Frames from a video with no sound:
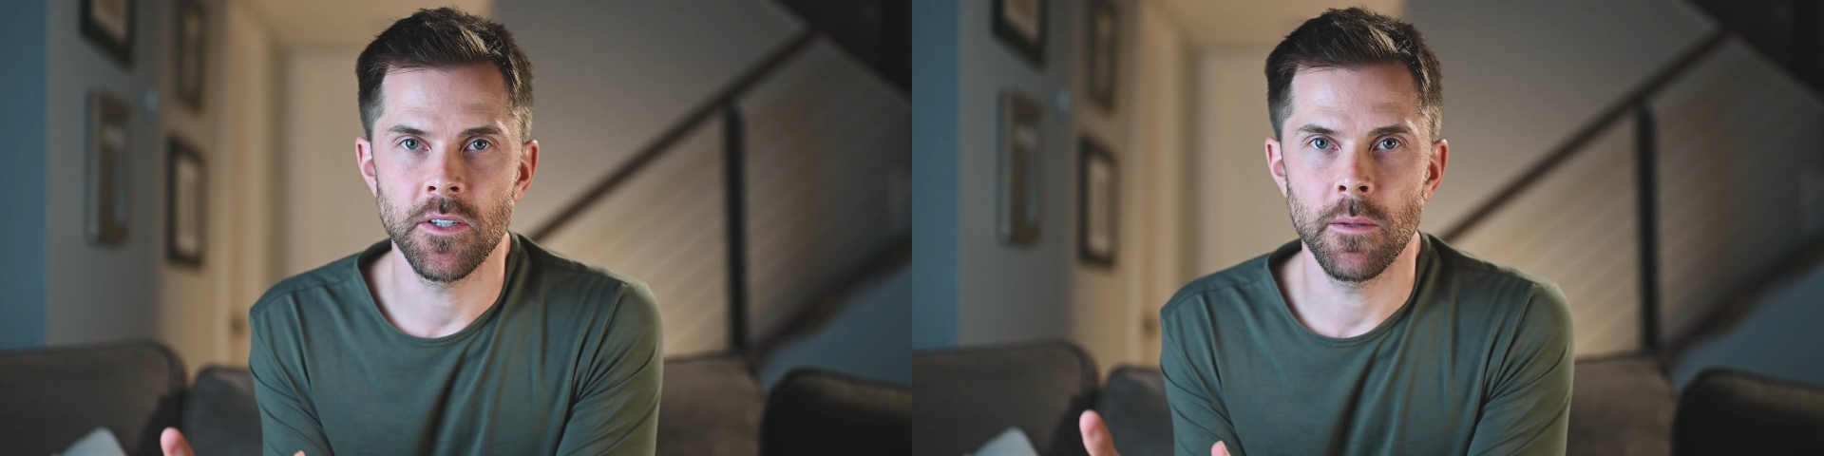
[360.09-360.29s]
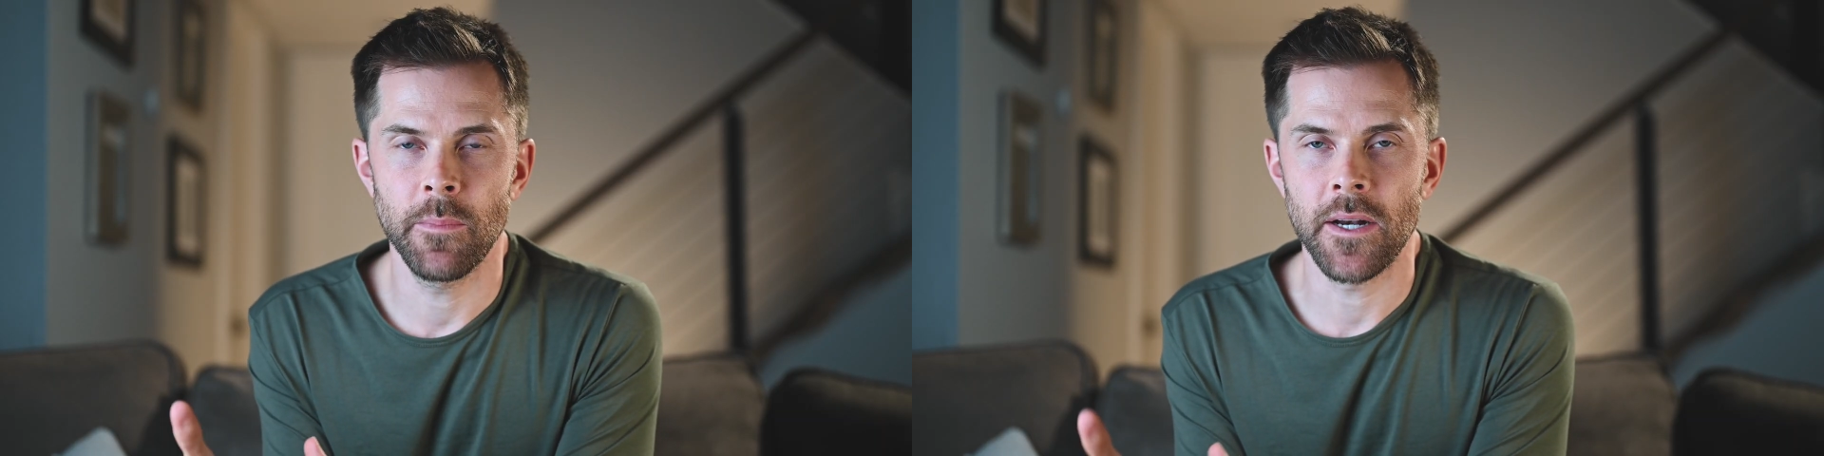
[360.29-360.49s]

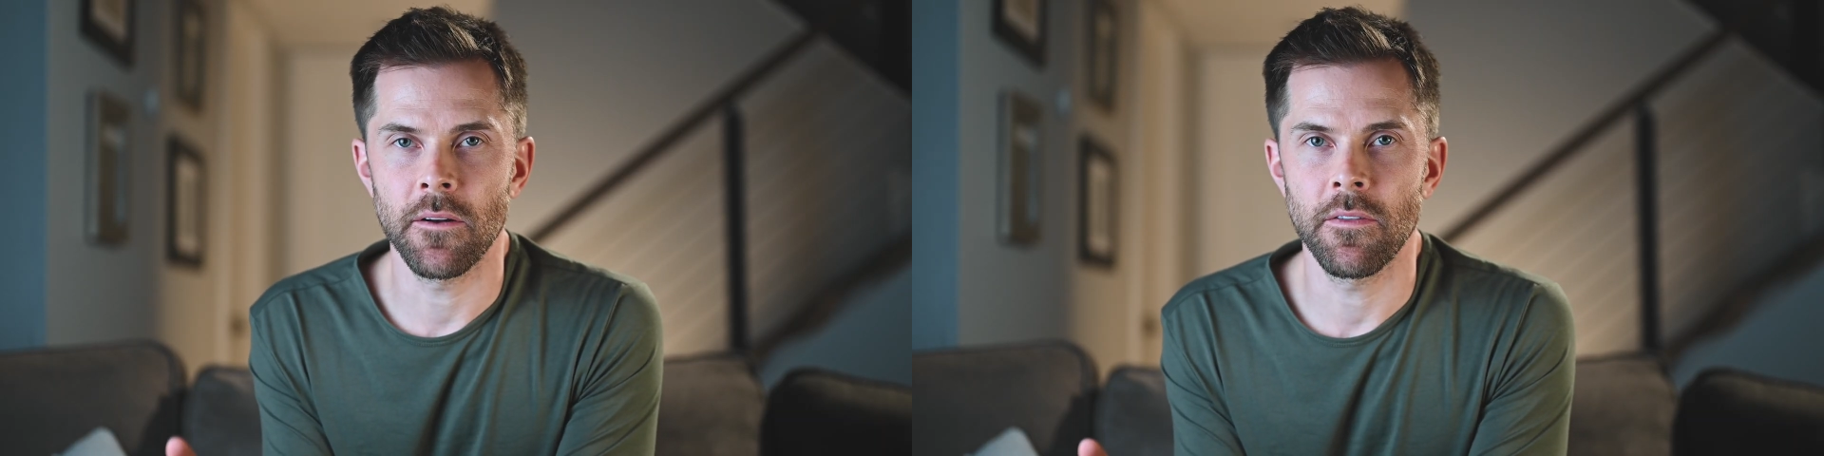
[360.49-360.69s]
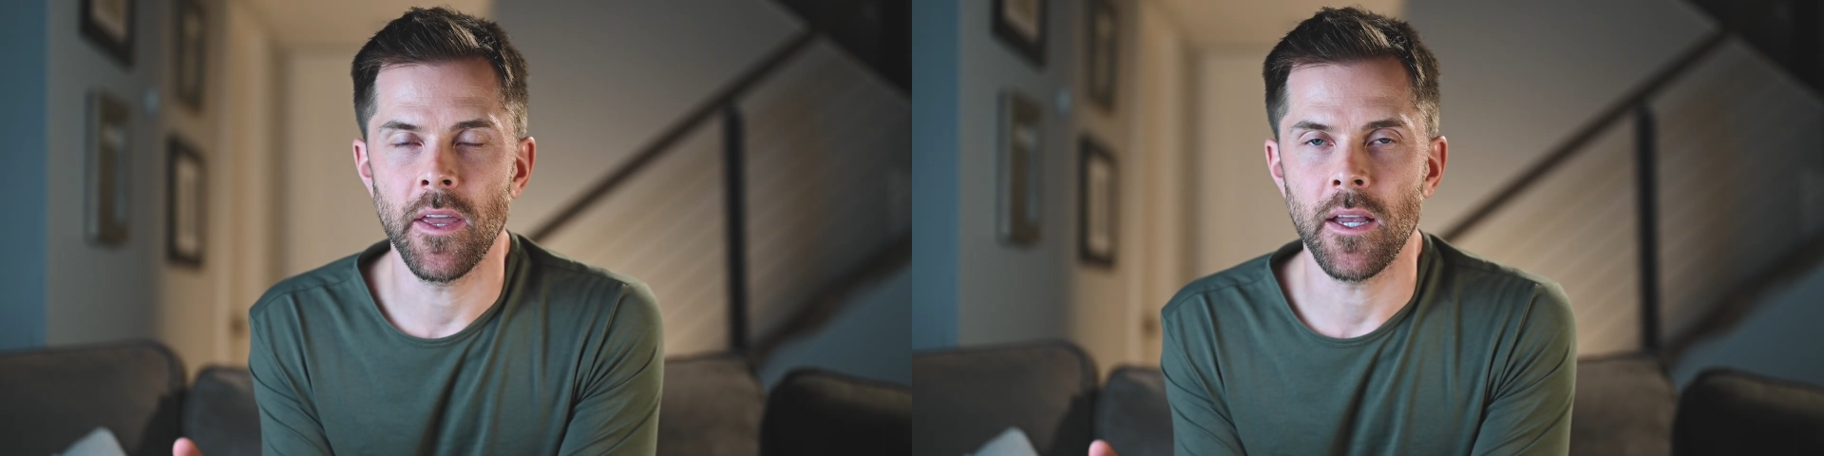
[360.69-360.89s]
to better
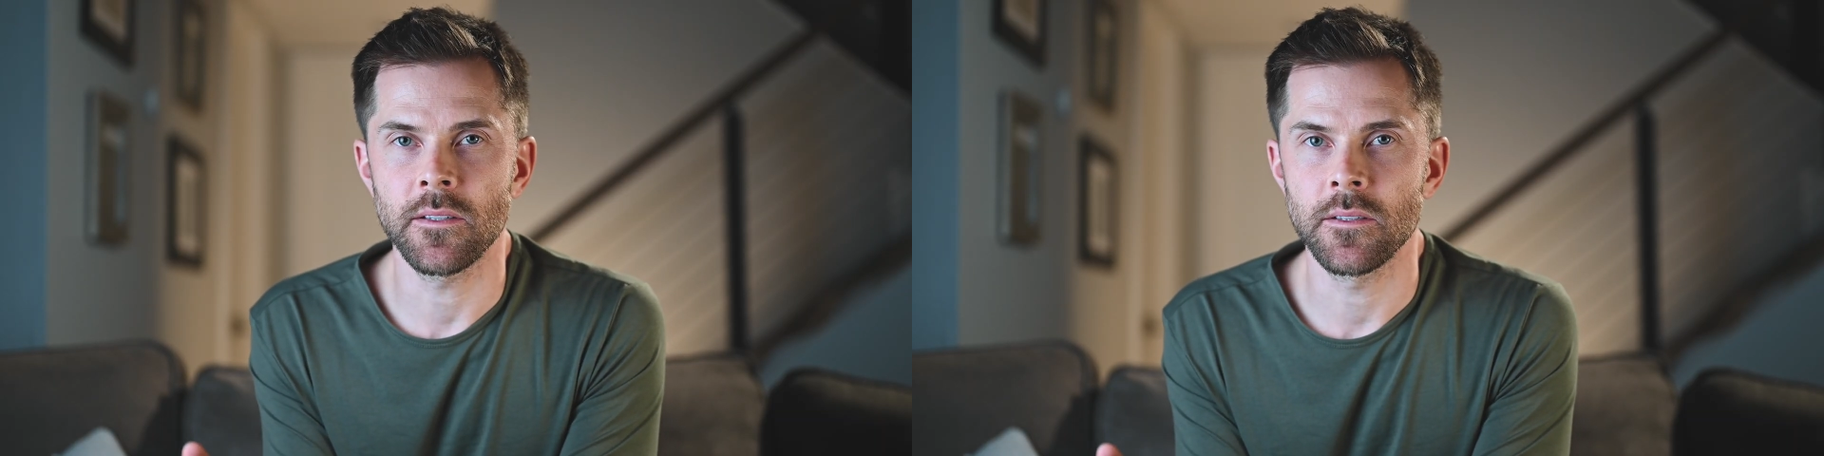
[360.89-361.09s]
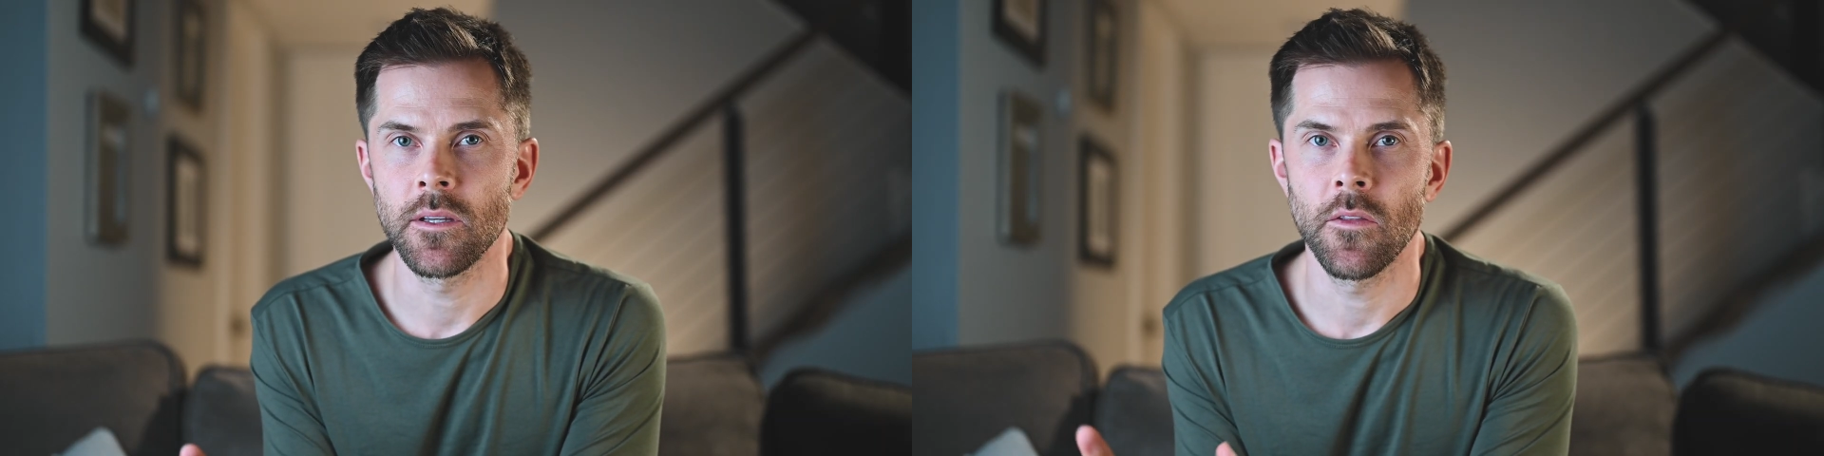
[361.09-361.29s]
things,